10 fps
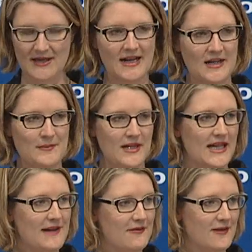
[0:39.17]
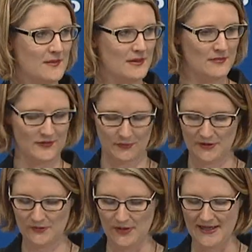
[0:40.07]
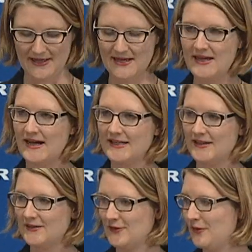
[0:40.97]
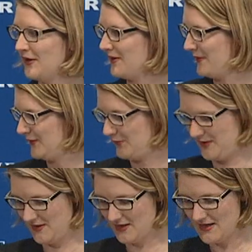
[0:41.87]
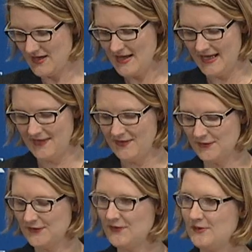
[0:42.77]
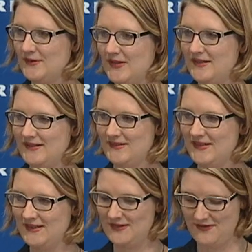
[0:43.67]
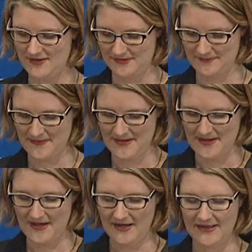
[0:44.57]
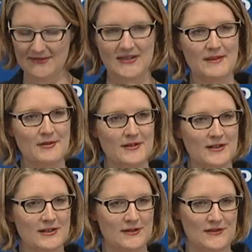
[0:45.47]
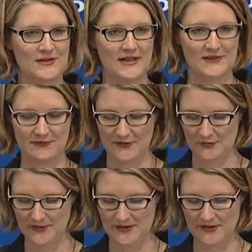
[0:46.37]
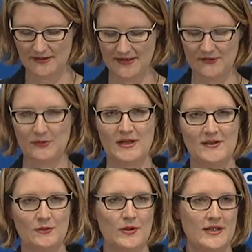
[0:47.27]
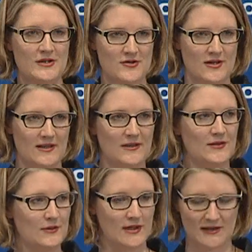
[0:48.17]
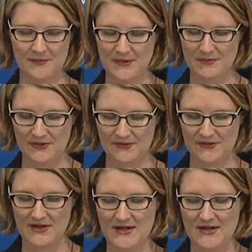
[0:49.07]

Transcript: On behalf of our members worldwide, I'd like to welcome our speaker and those of you attending today's event. Our head table includes guests of our speaker, as well as working journalists who are club members.